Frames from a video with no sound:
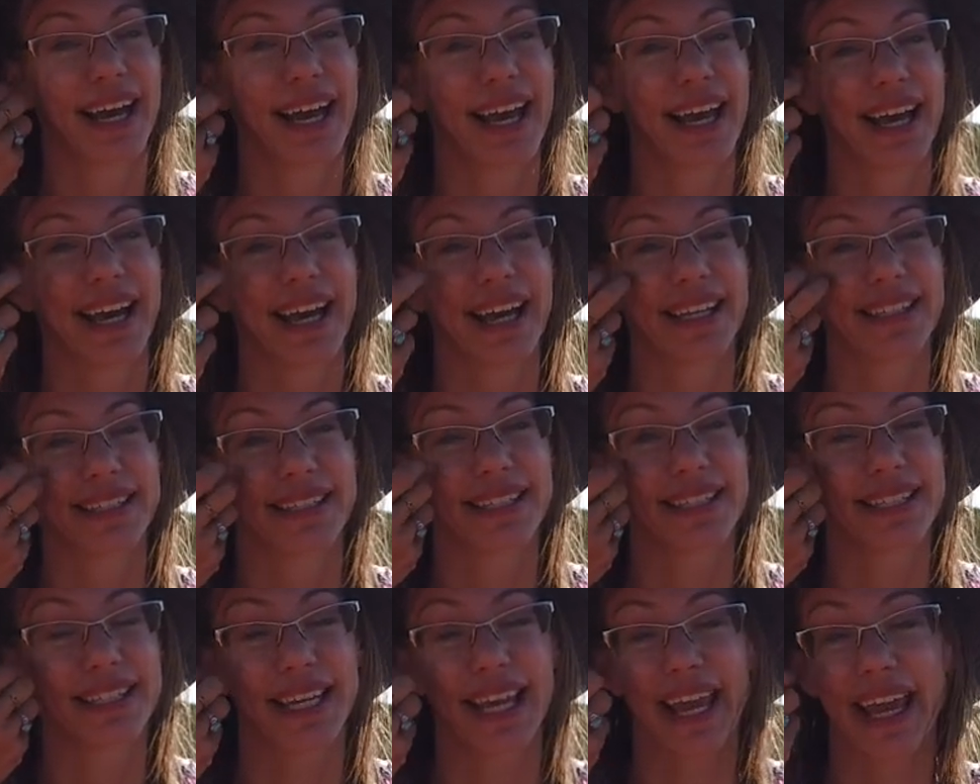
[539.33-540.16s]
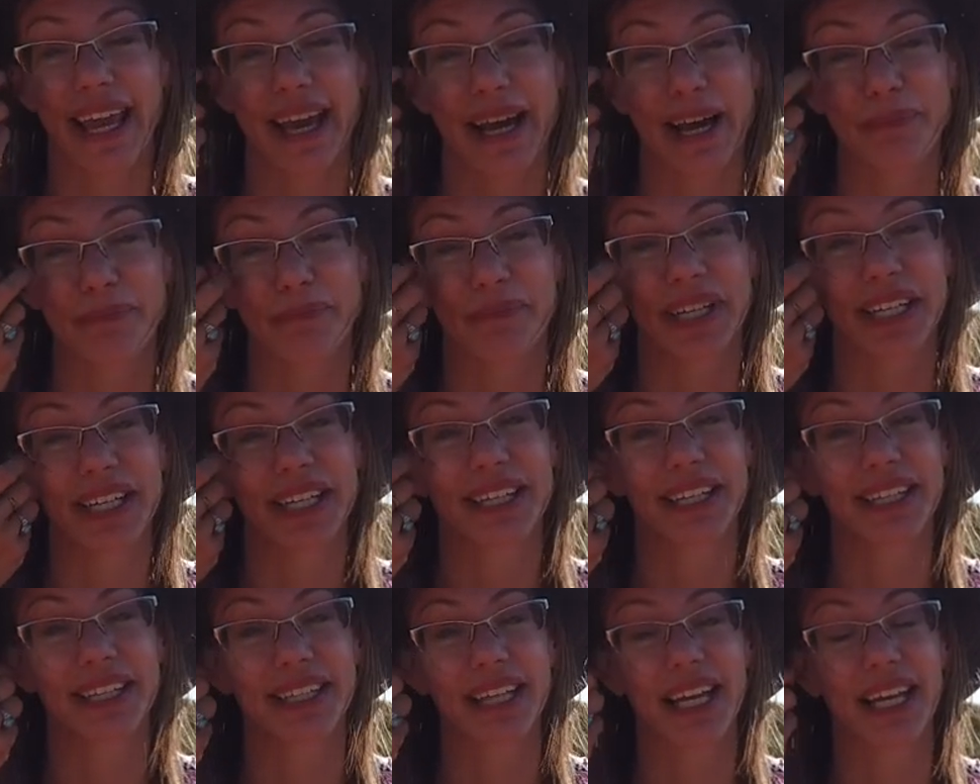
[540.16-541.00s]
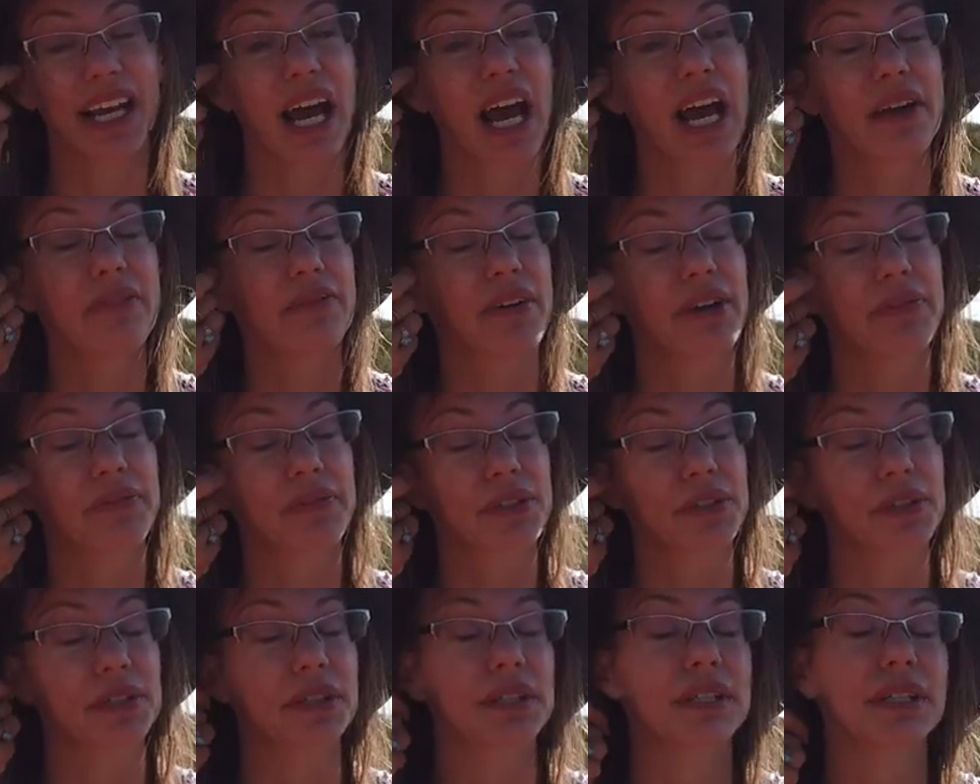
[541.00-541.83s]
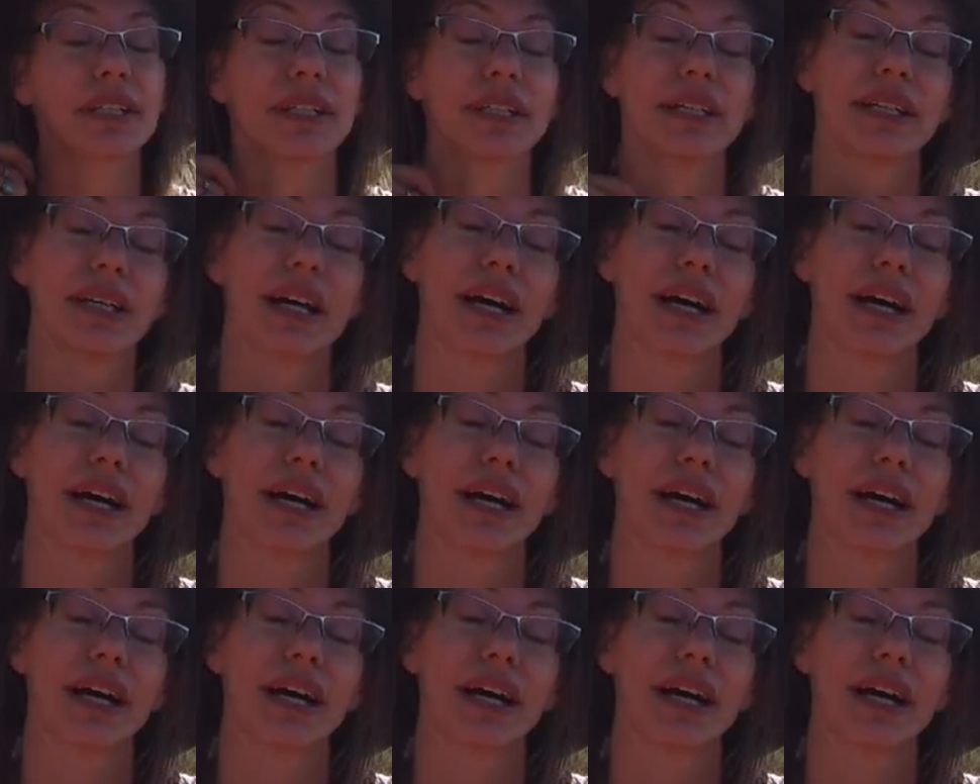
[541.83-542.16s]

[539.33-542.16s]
and scam that I've ever